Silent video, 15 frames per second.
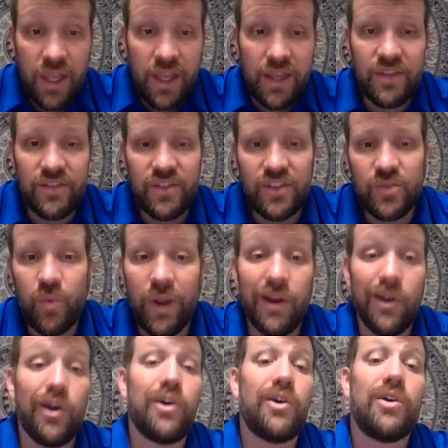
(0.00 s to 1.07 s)
And this is
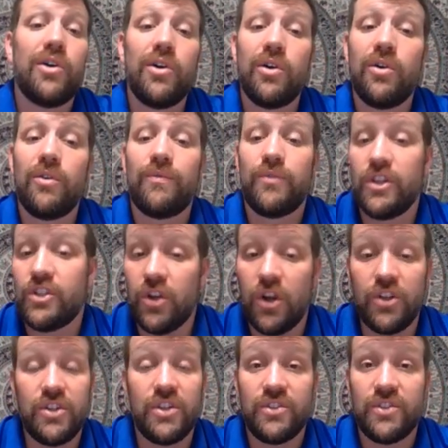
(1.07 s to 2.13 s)
where all free
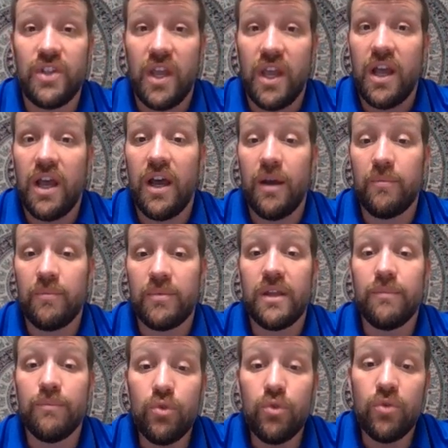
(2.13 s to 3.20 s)
charges
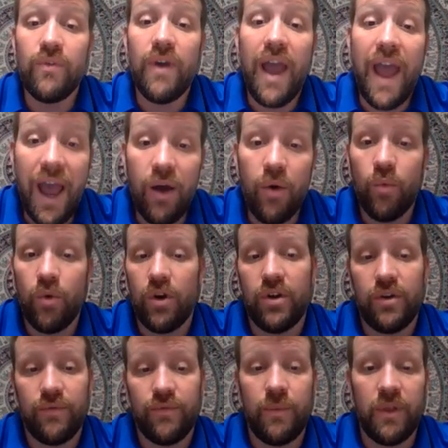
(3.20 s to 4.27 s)
can move
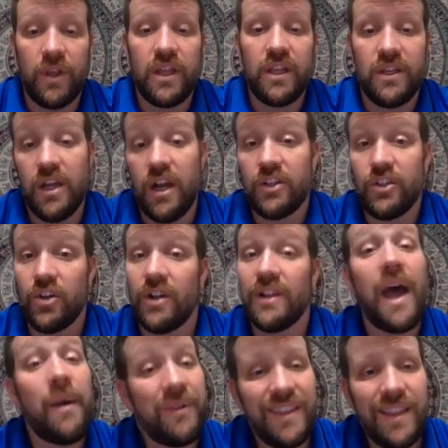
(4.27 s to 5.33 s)
outward from the conductor,
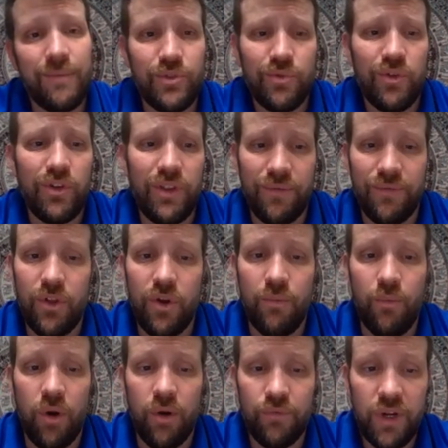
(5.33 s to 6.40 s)
allowing them to really flow
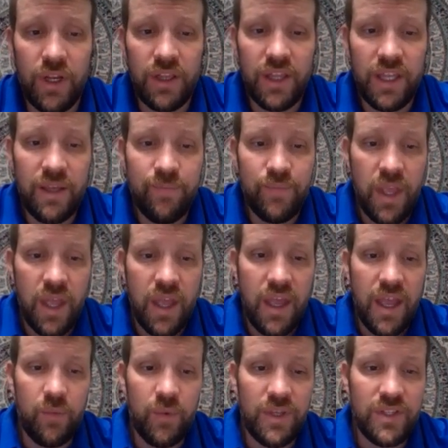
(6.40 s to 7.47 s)
more freely.
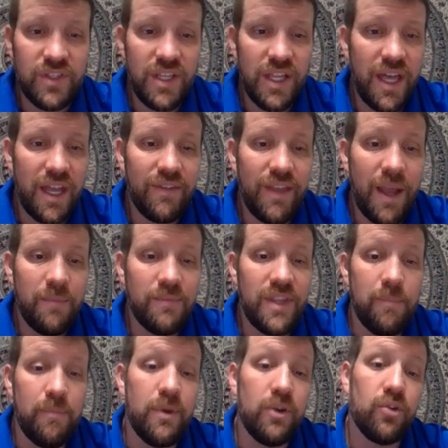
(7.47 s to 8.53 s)
And we see a lot of times
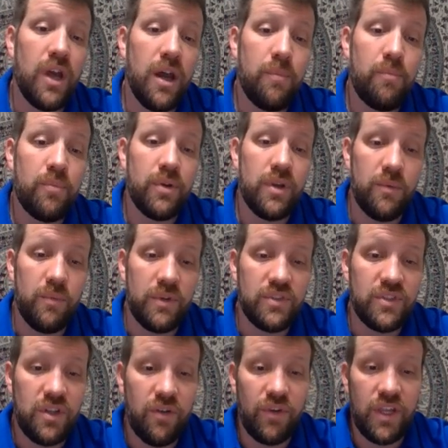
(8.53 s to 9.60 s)
they build up, and we
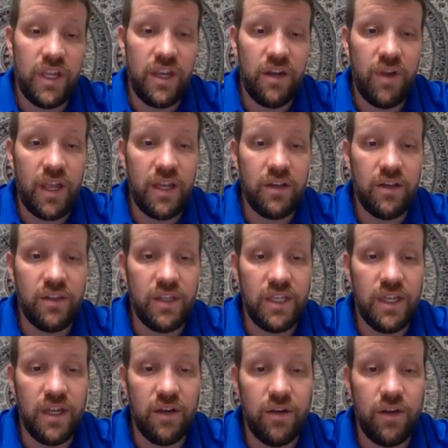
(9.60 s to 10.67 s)
see over here, right on
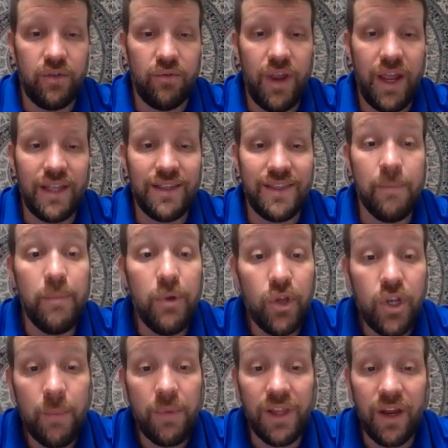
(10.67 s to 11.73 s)
the right, they
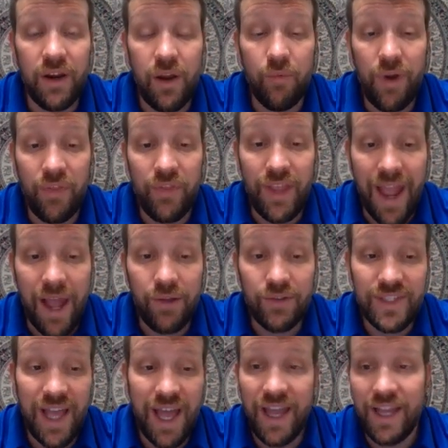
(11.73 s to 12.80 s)
build up a lot around the
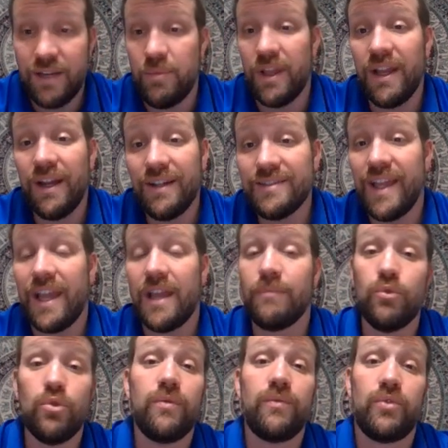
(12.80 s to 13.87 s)
outside because they can
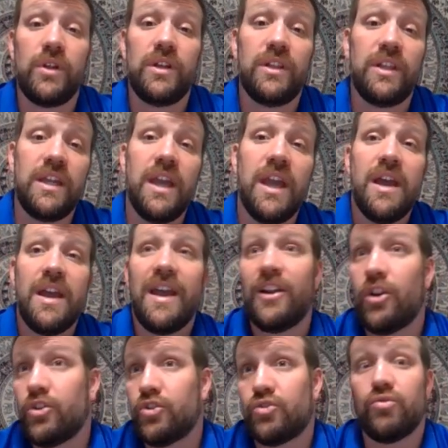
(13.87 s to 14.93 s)
move freely
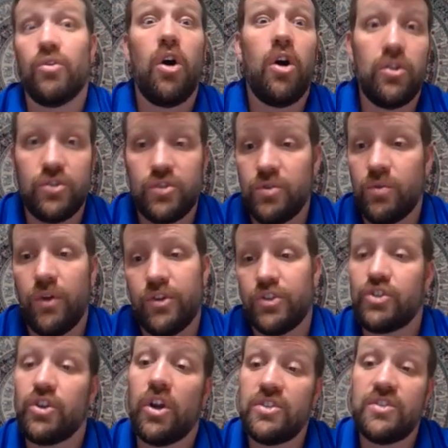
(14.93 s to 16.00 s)
and are drawn to other
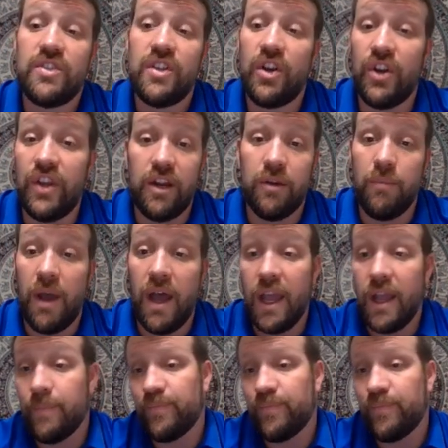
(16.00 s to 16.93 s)
charges that are nearby.